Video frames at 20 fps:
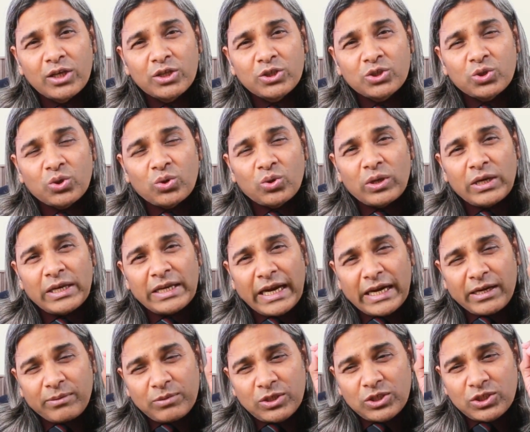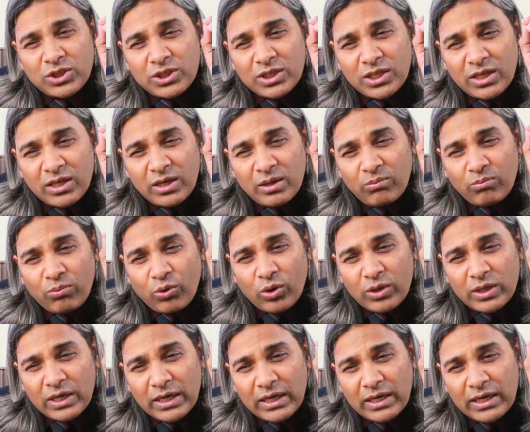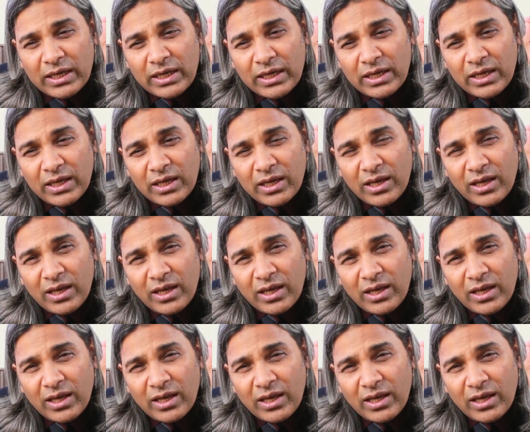So let me share importantly,